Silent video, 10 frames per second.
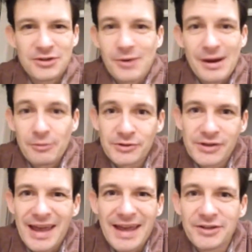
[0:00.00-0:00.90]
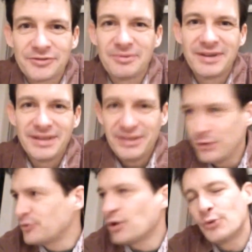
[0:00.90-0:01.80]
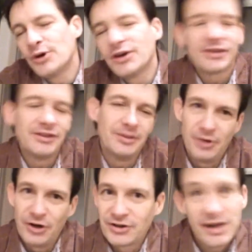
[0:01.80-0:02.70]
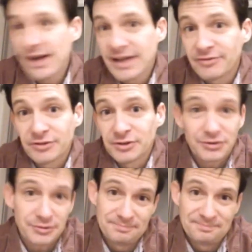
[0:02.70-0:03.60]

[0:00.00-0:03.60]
You're 2 hours ahead of me. You've got work in the morning. I haven't.